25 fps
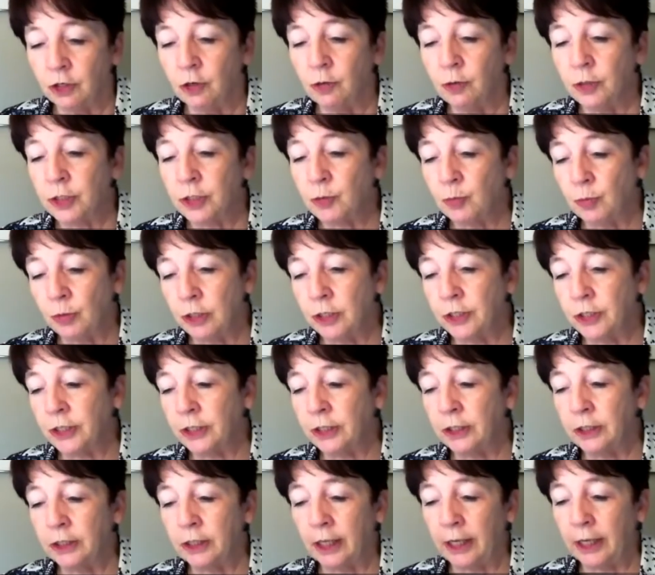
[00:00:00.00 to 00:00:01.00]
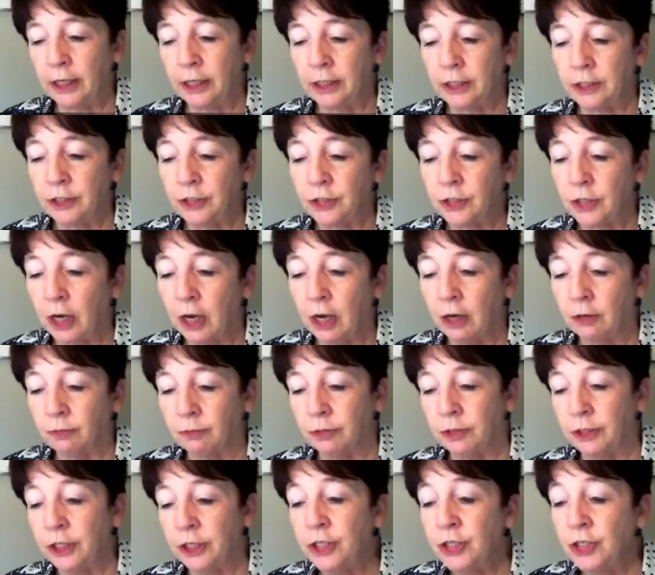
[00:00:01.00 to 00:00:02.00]
Lois Wilson is a
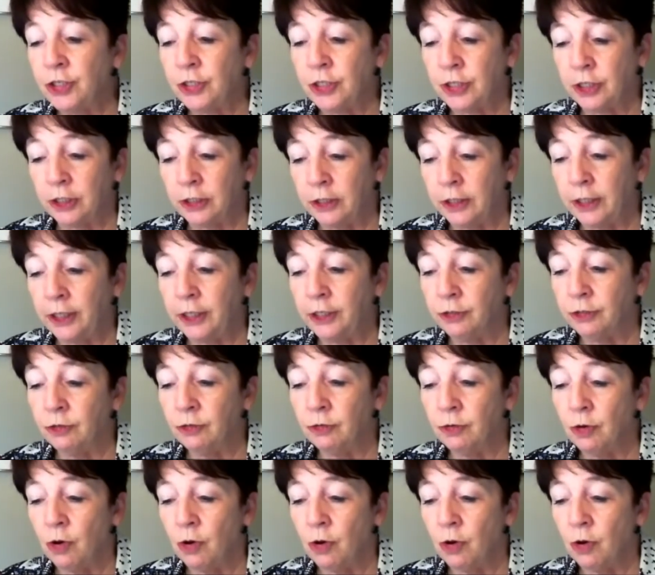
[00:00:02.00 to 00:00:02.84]
religious leader